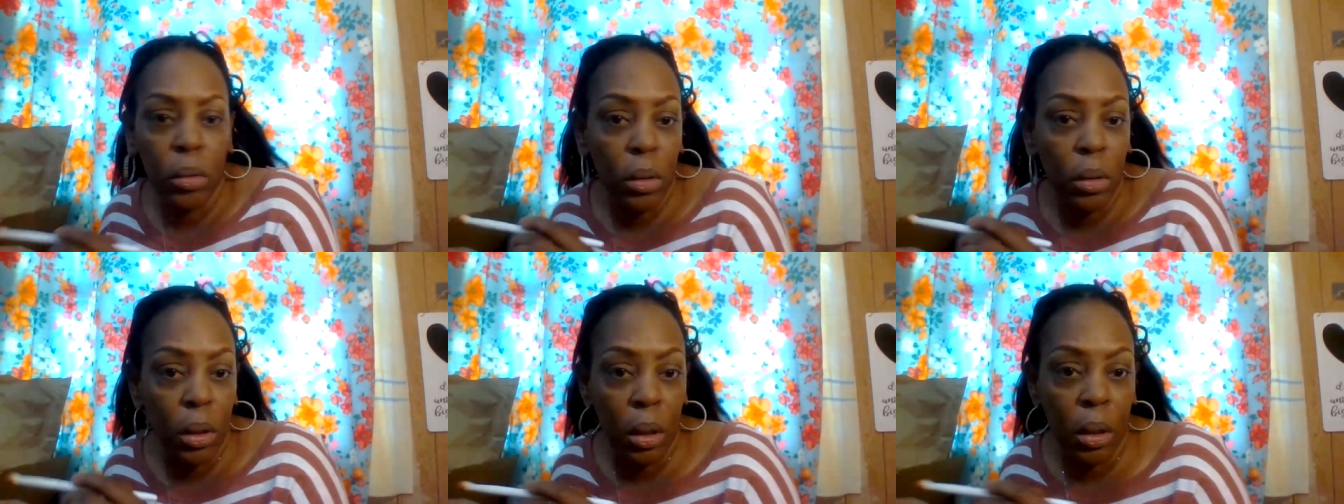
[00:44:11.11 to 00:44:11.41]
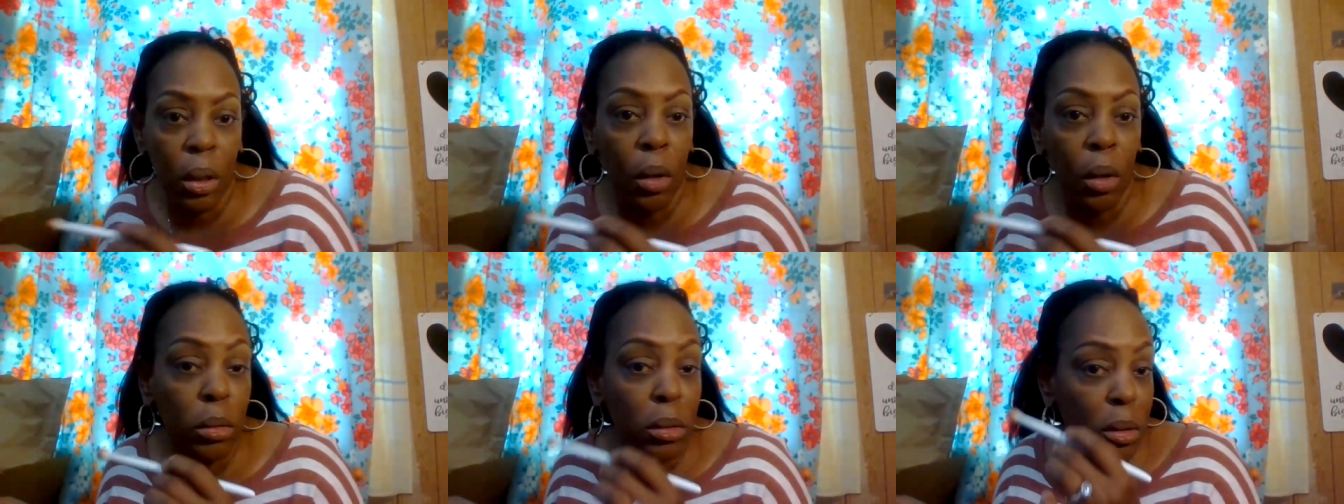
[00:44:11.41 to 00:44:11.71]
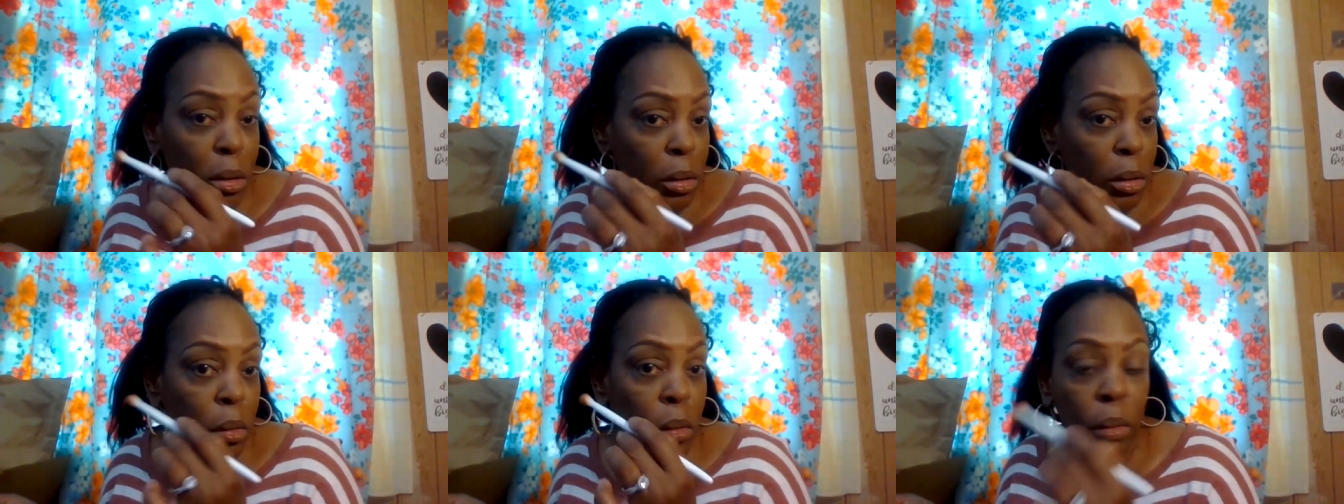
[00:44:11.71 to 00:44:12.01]
you know
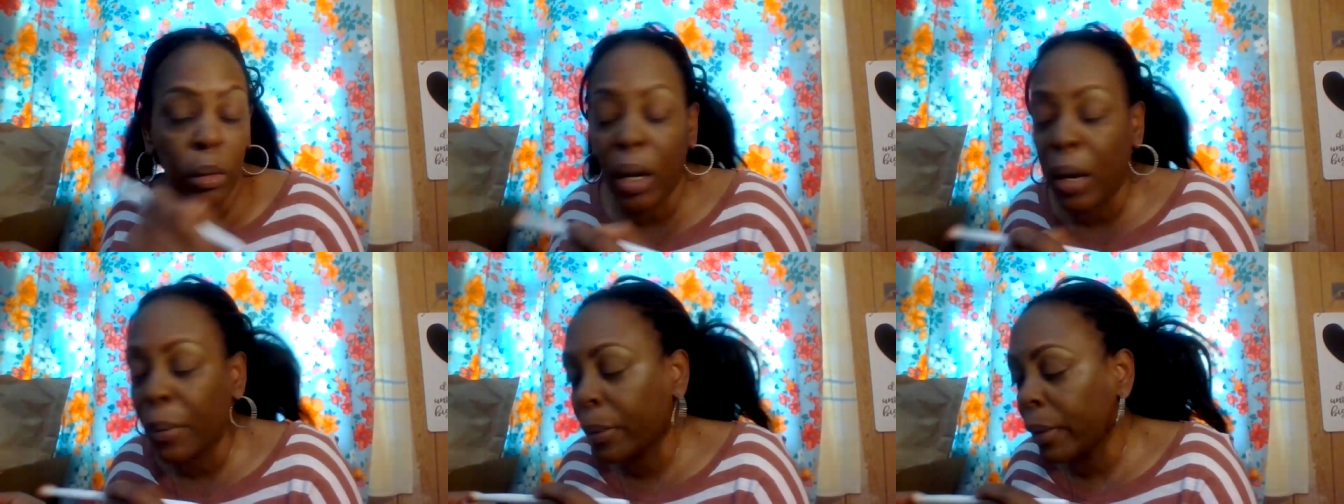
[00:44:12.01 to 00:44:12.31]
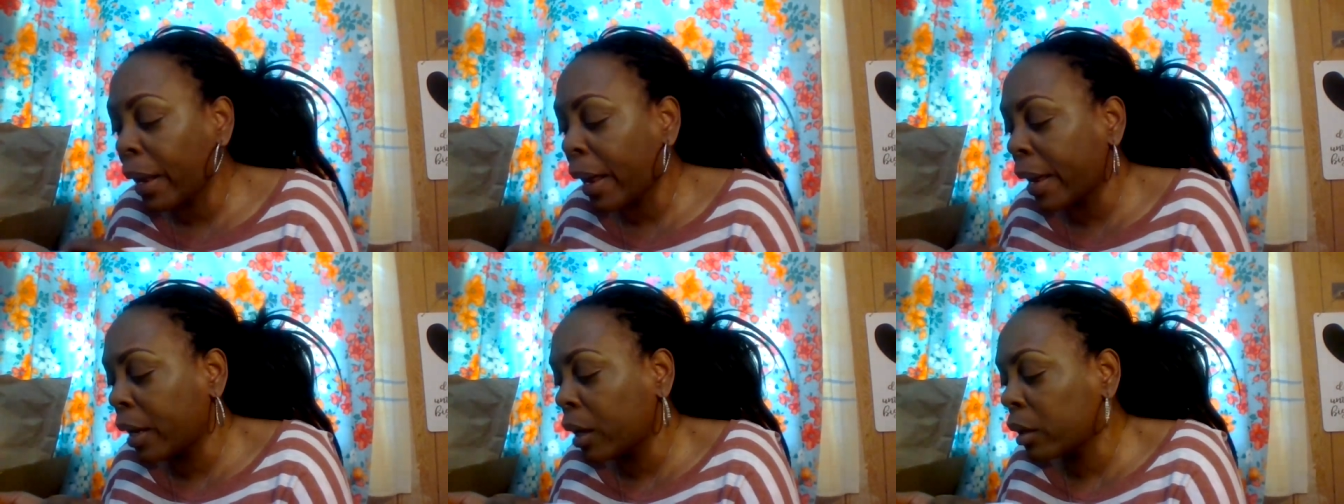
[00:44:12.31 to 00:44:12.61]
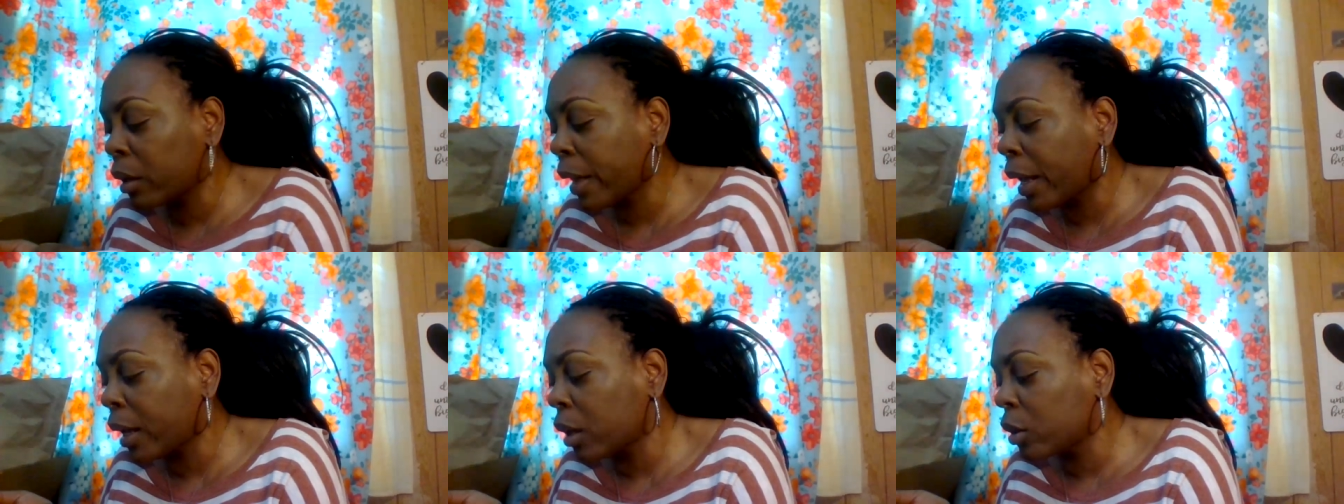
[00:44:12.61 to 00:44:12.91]
to apply it
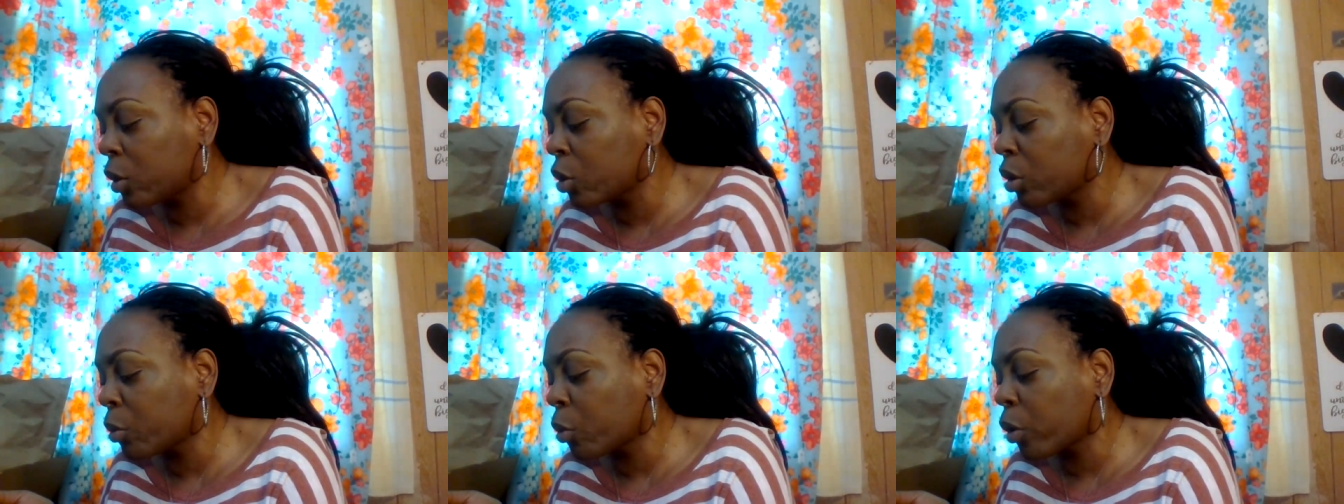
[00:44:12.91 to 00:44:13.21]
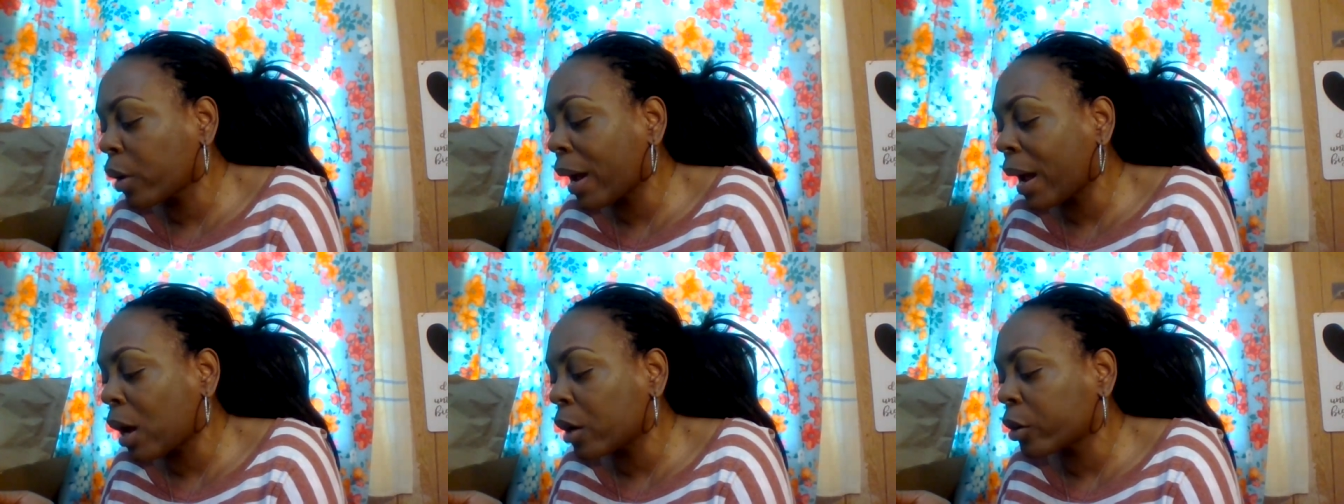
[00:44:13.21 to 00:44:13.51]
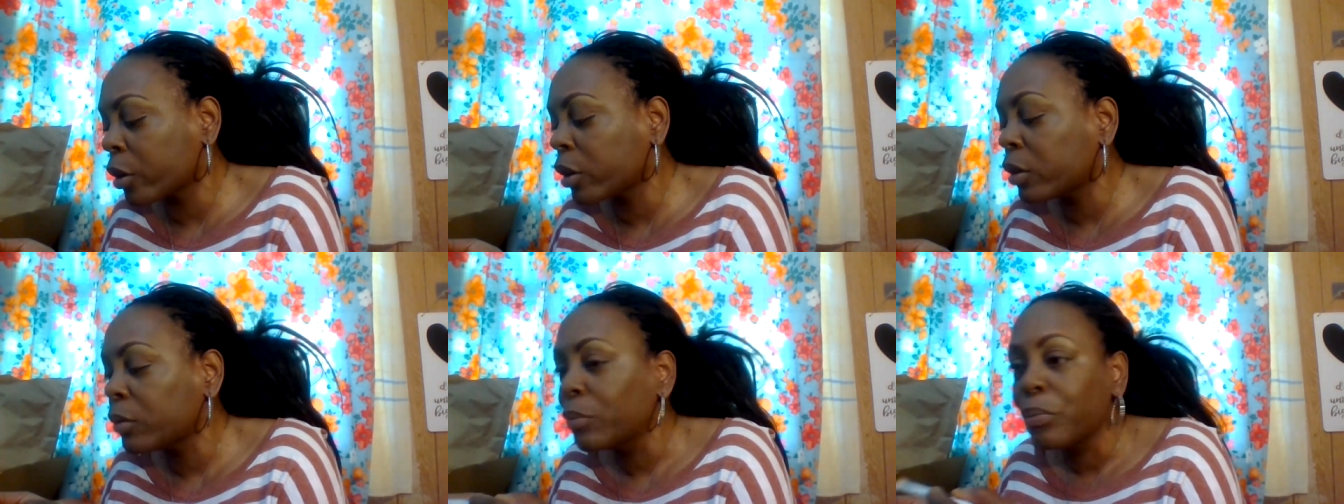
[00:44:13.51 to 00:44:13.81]
like a little more
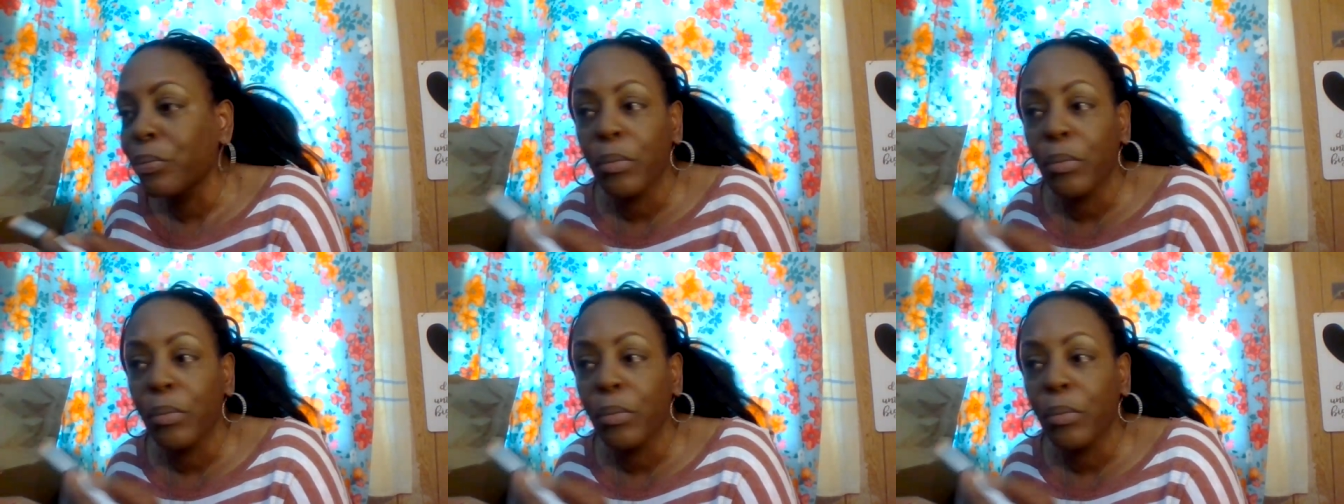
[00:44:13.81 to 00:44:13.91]
outer